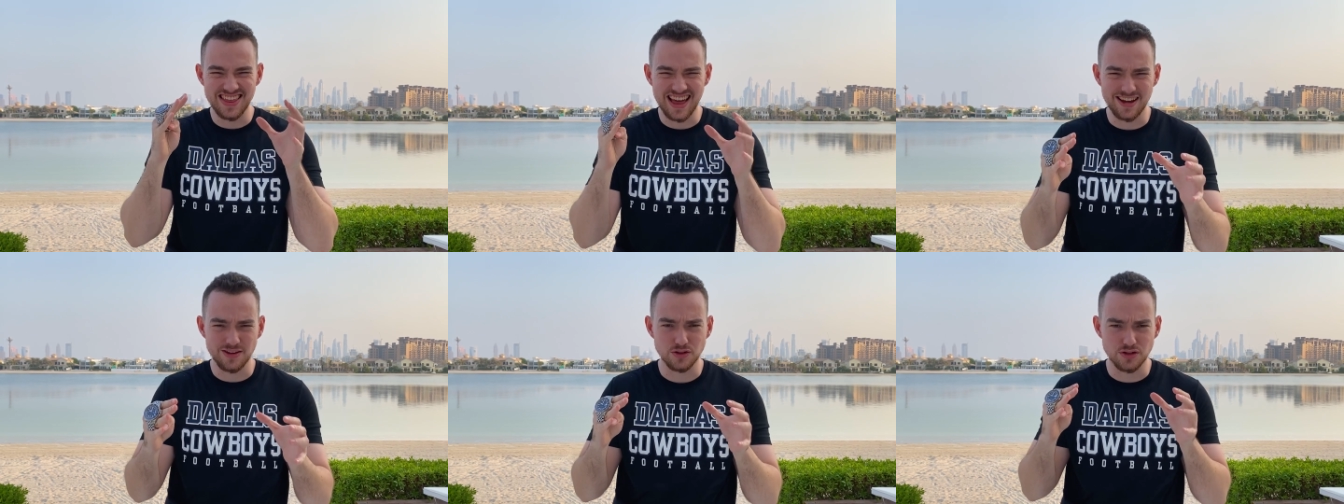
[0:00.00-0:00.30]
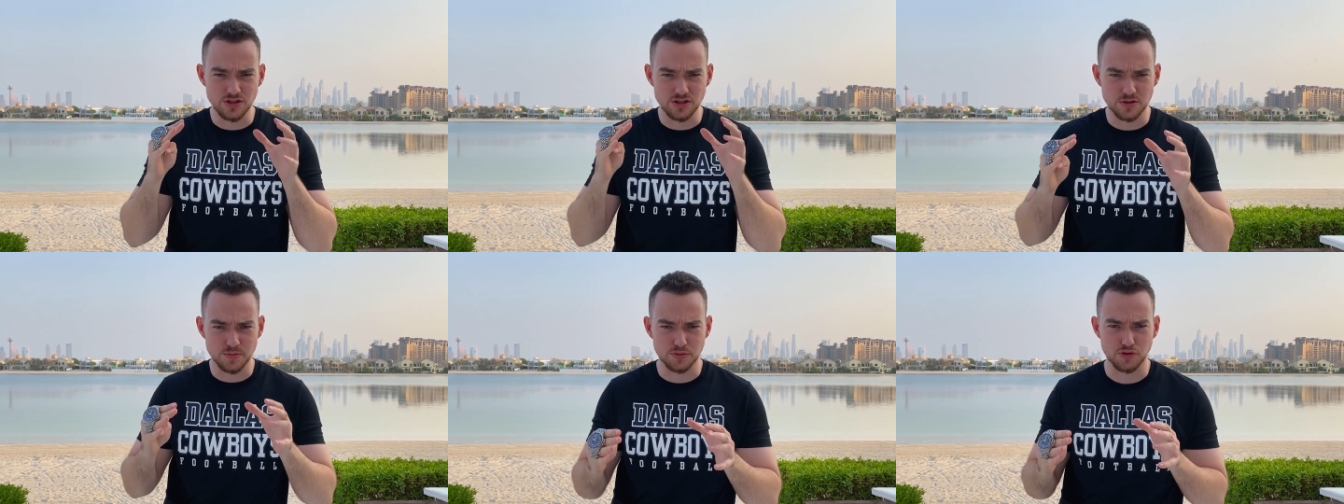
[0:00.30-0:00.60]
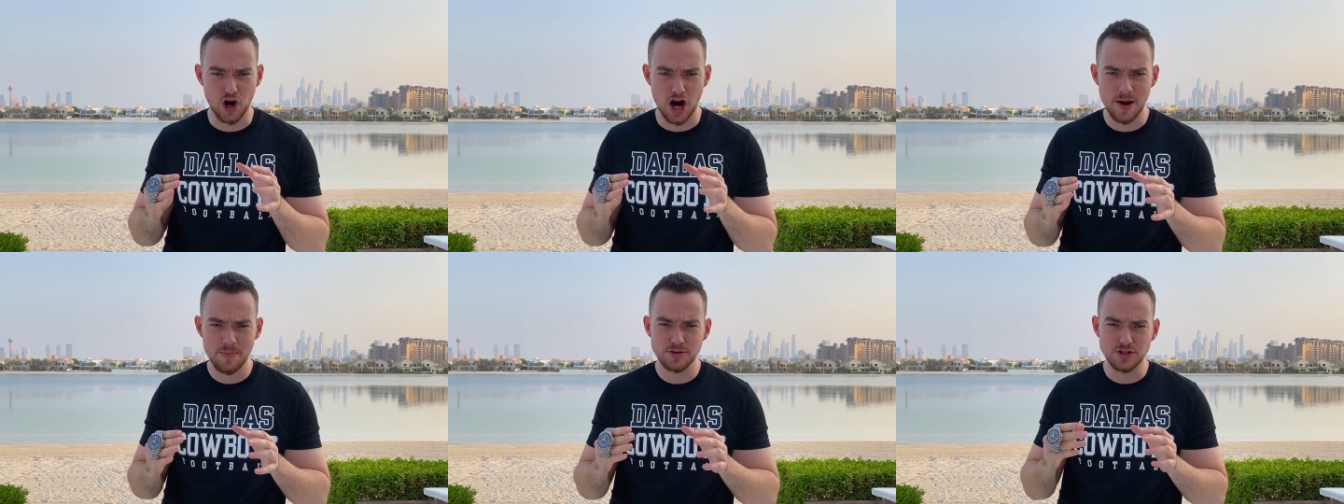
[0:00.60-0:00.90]
thousand
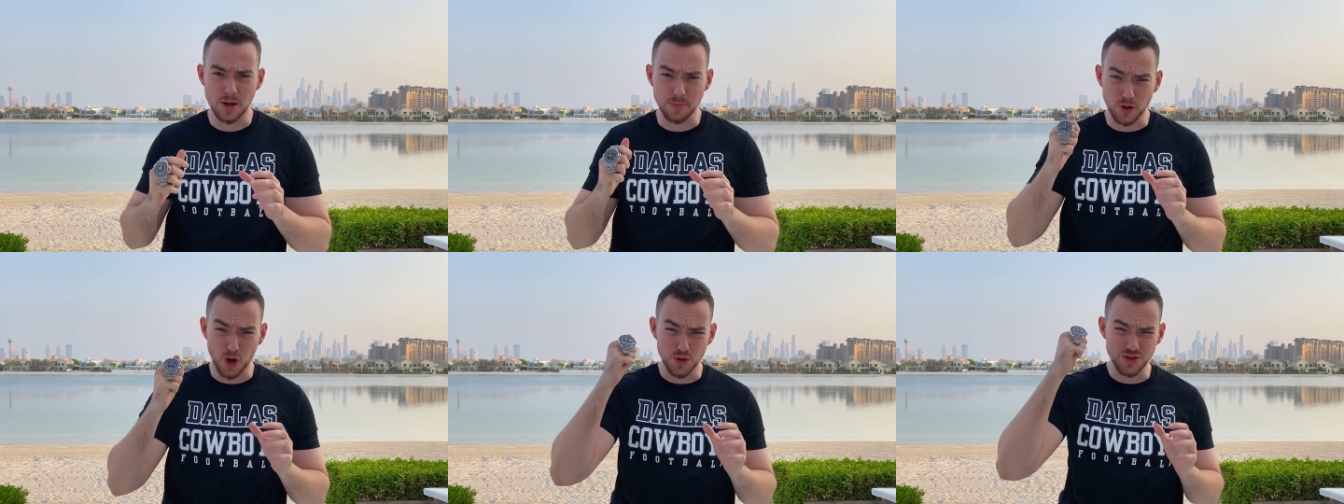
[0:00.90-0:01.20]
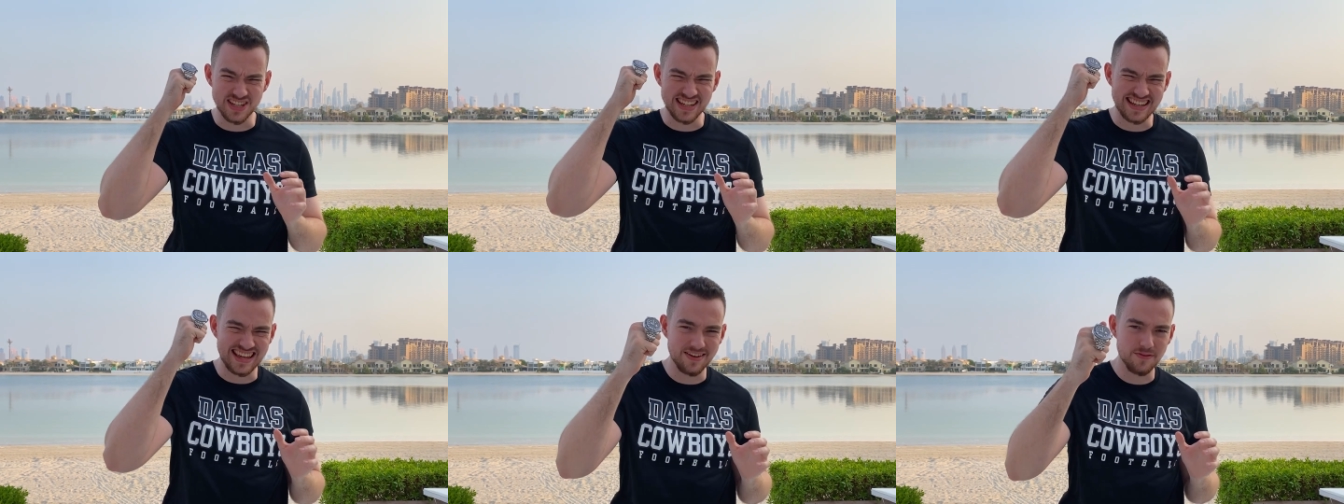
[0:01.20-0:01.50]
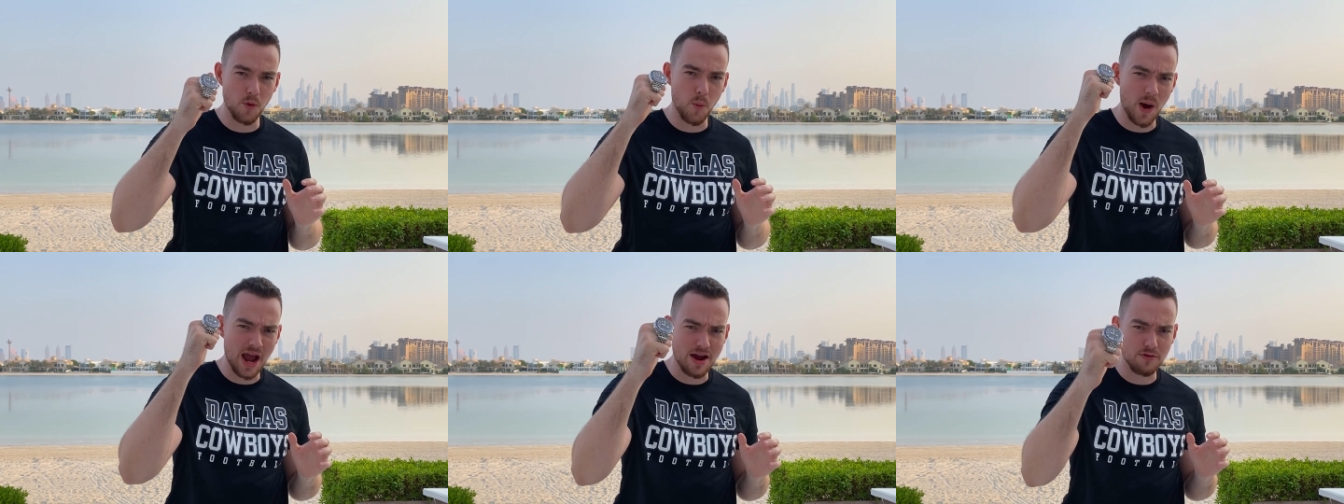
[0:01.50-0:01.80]
subscribers, I'm going to give
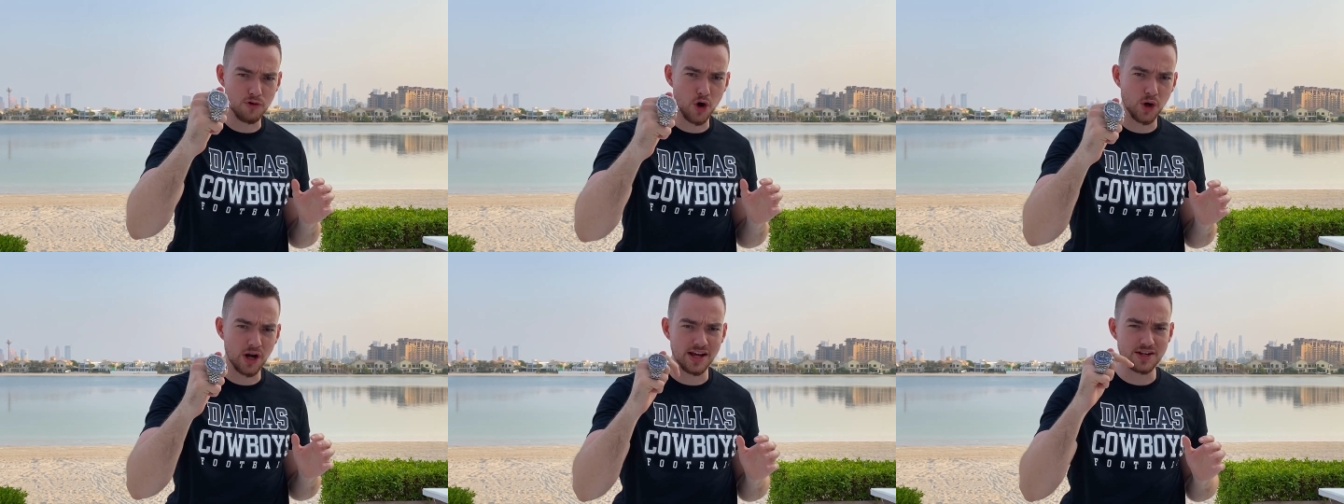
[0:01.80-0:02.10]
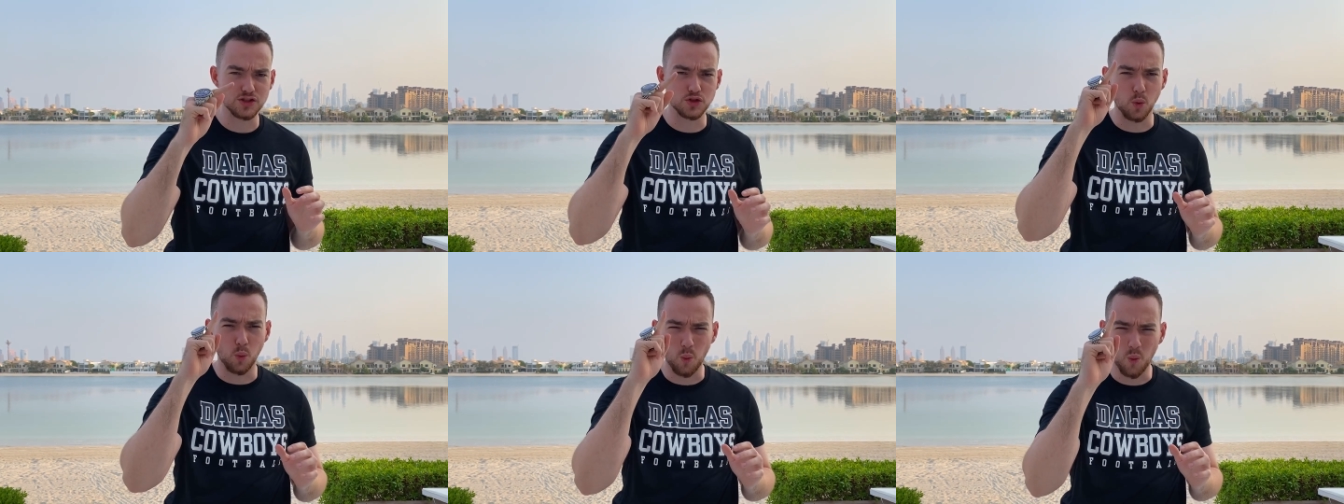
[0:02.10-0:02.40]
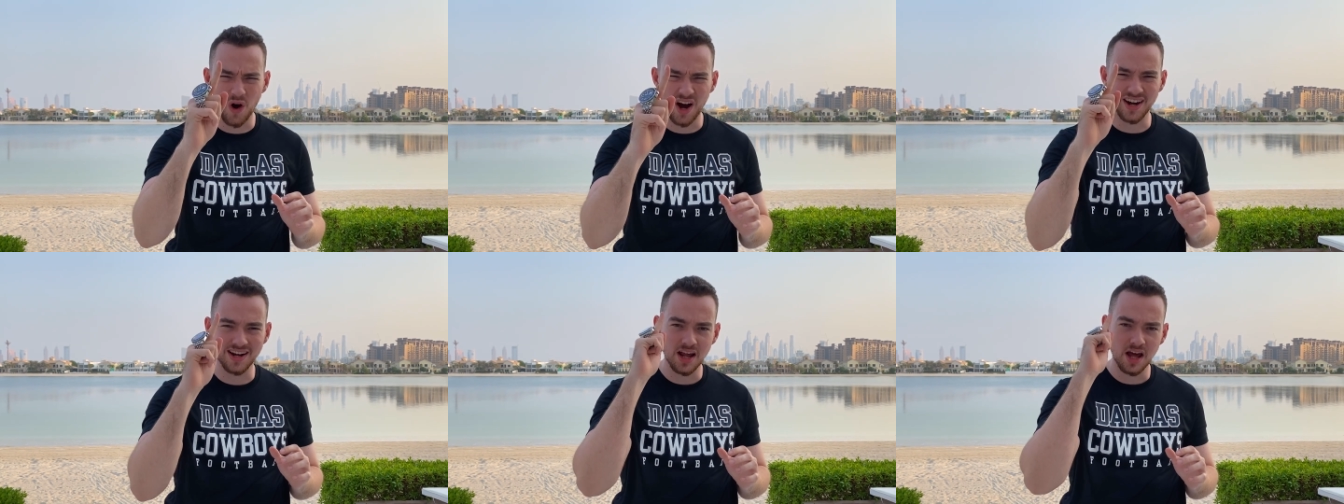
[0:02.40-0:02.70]
away a Rolex to
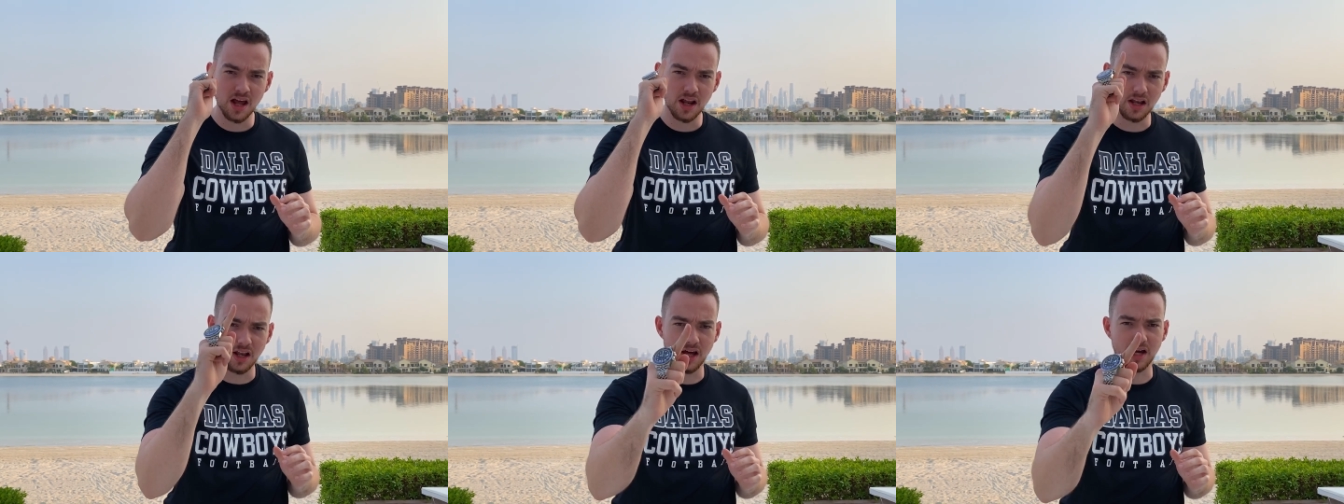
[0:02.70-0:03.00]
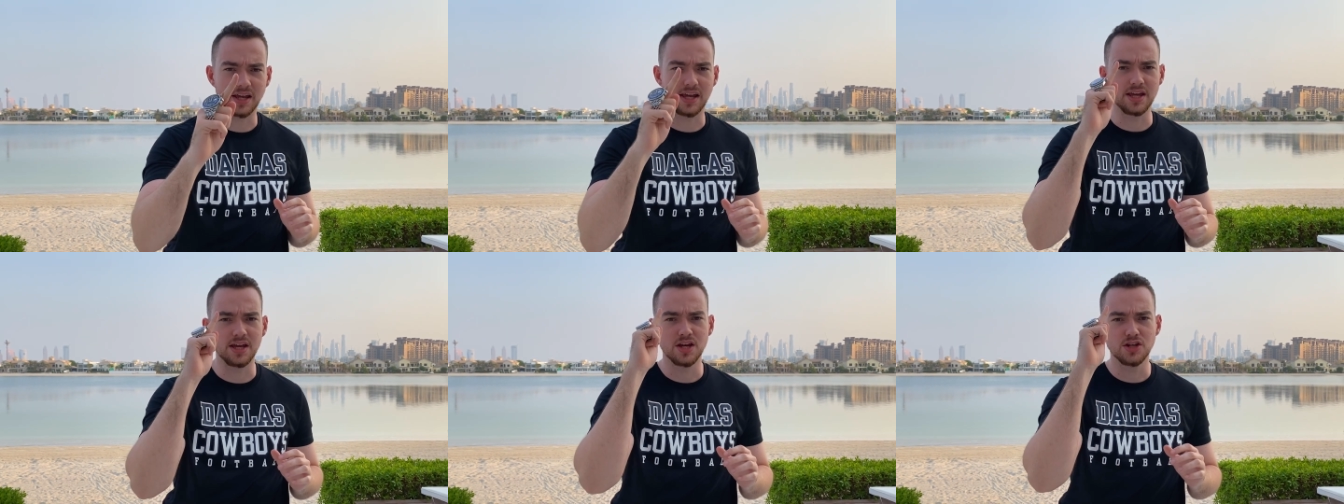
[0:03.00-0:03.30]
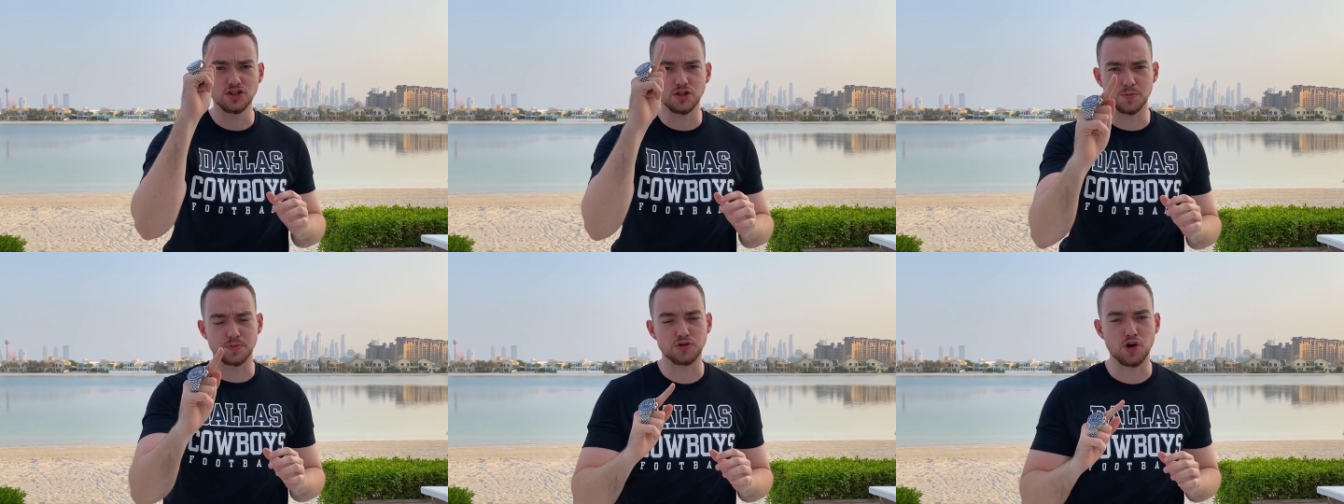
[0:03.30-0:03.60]
one lucky
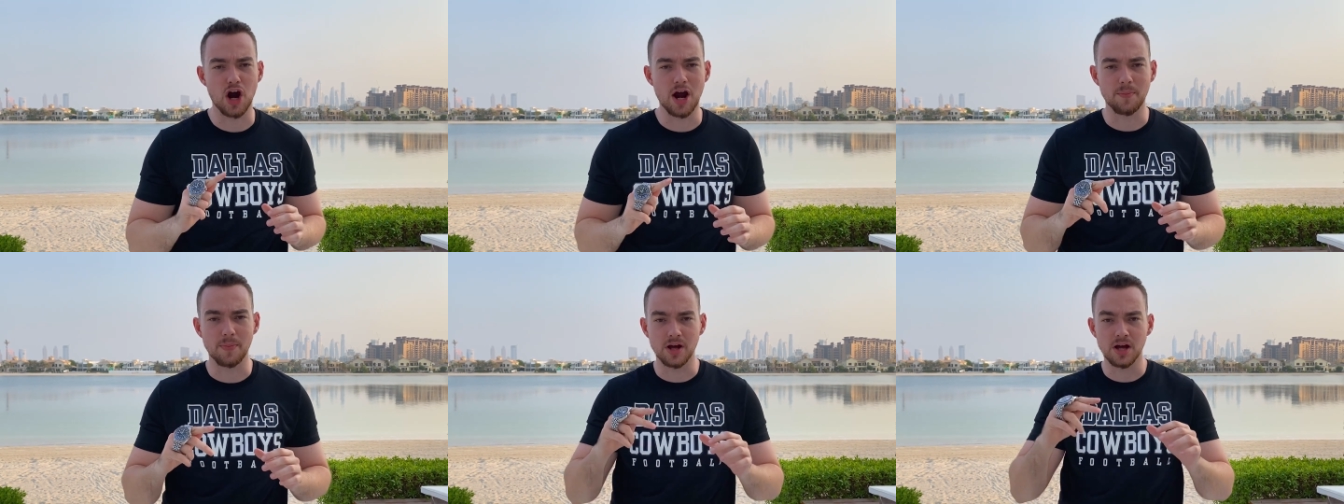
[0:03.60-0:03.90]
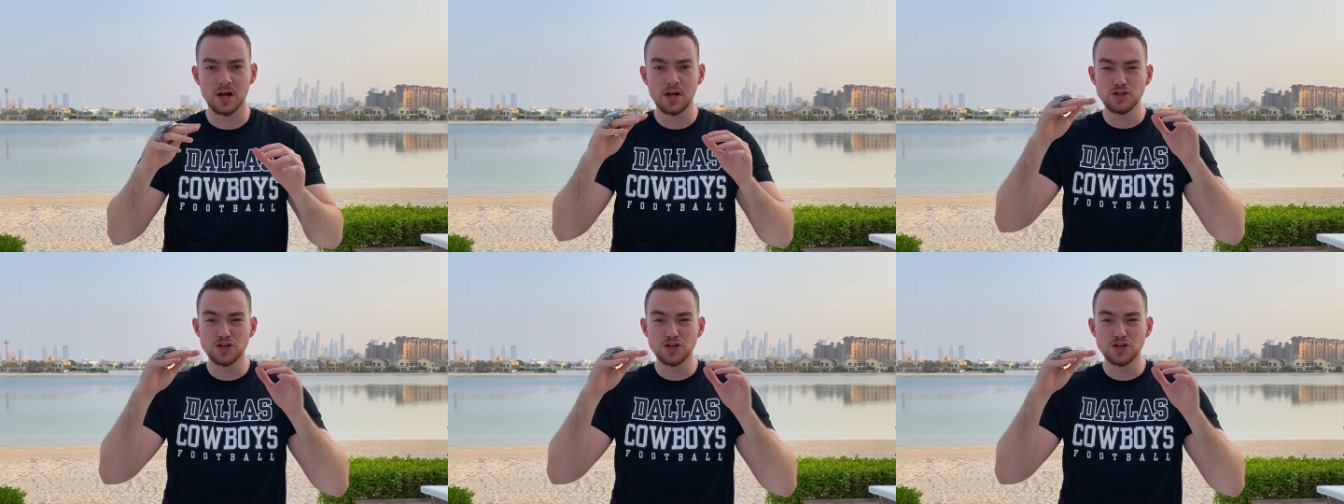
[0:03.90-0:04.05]
subscriber.